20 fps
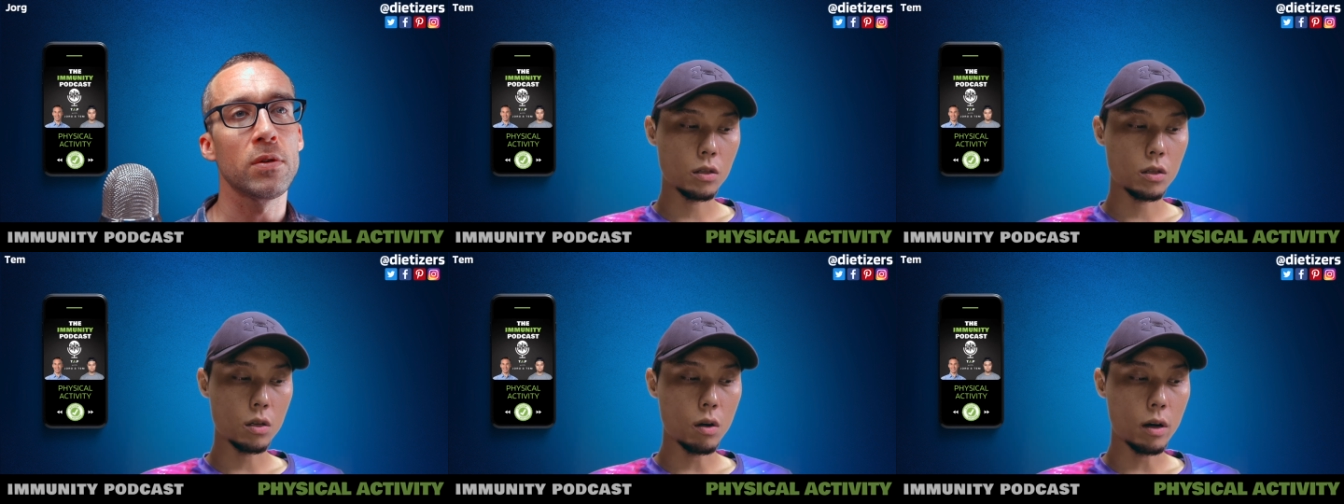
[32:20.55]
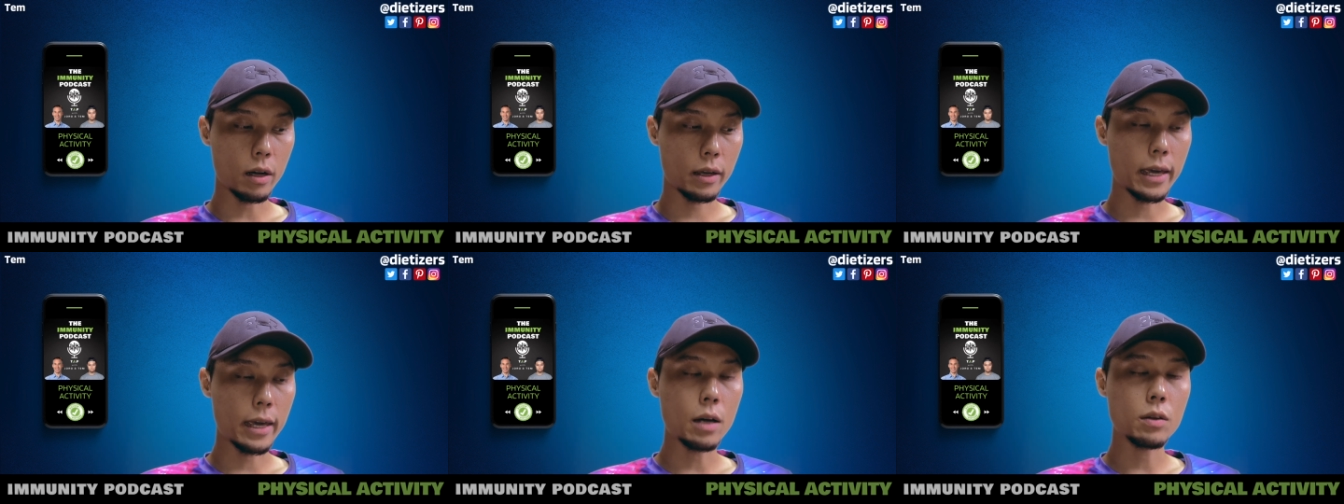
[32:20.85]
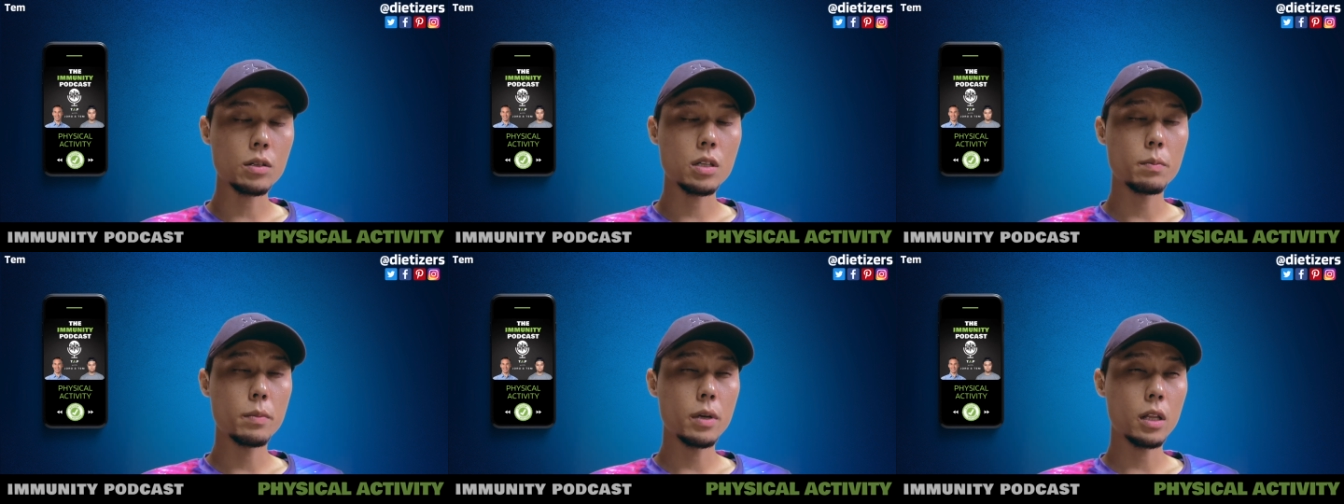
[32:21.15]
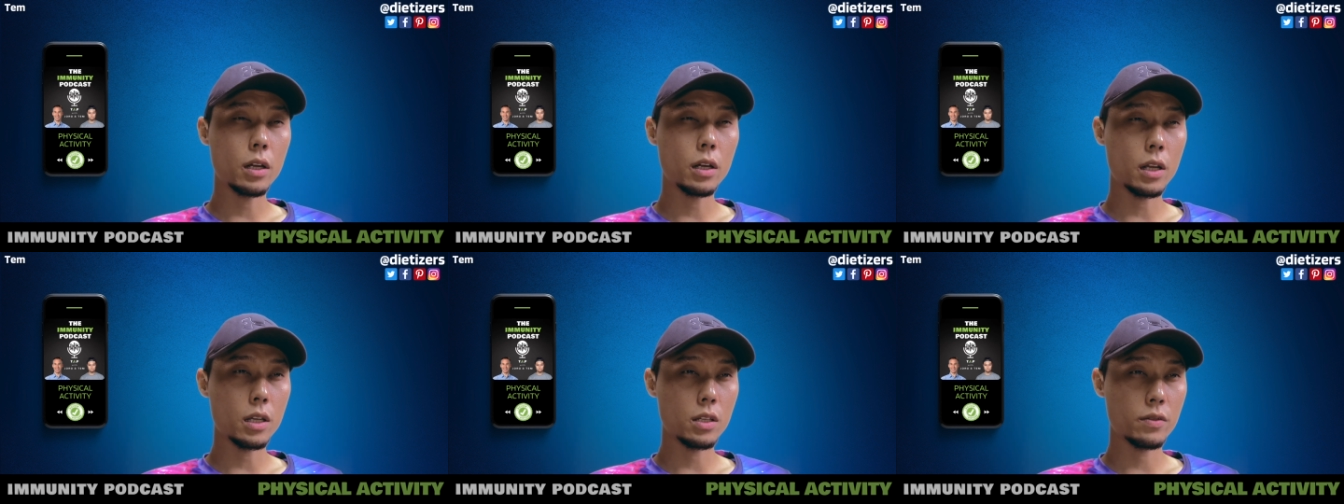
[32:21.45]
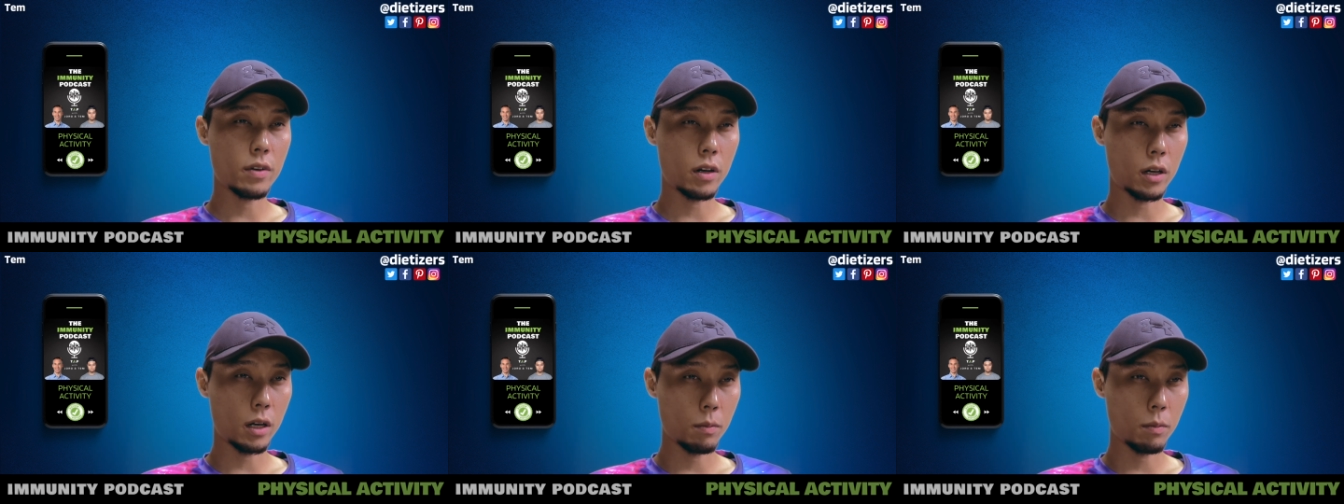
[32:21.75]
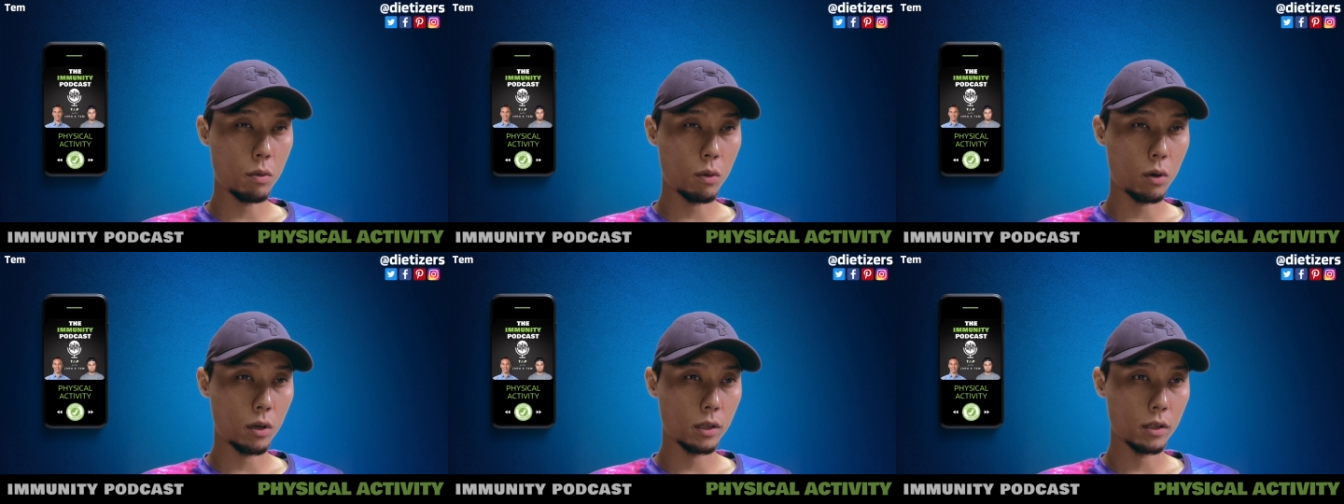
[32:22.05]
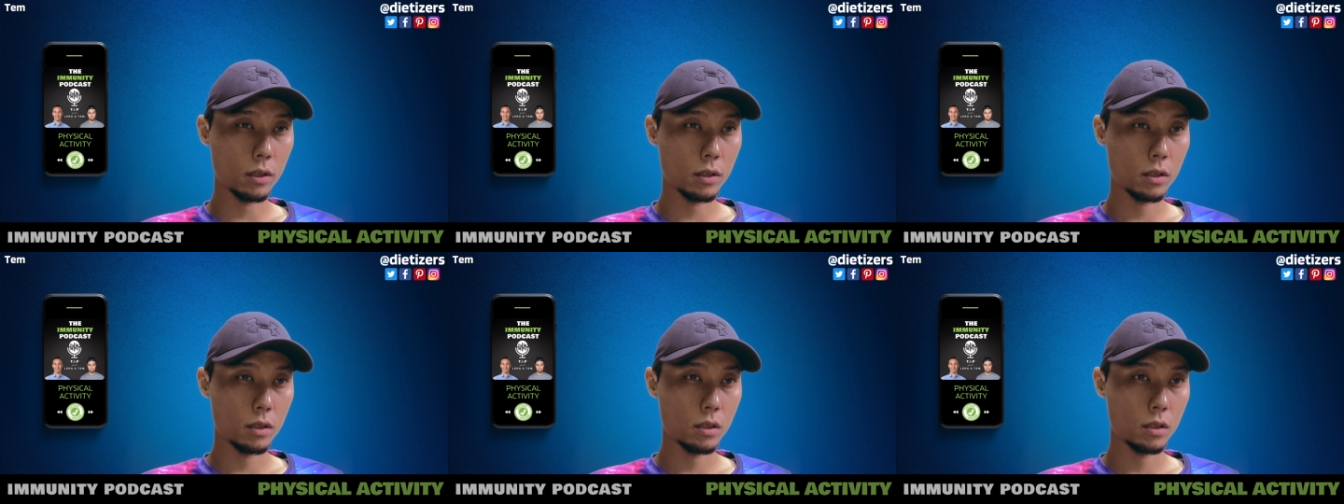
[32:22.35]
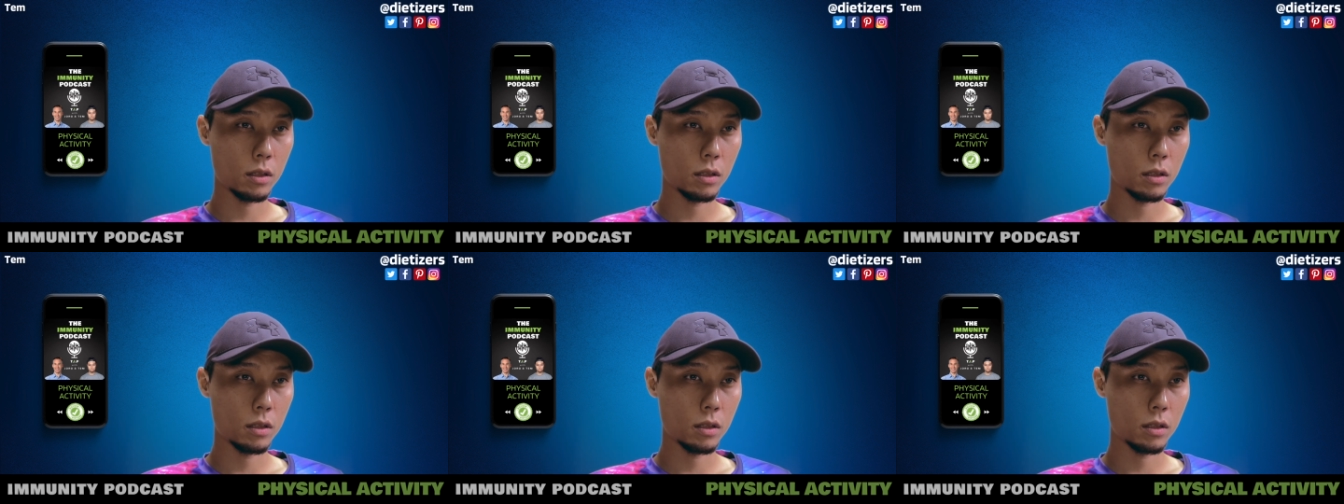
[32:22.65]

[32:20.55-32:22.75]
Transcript: So accountability is very important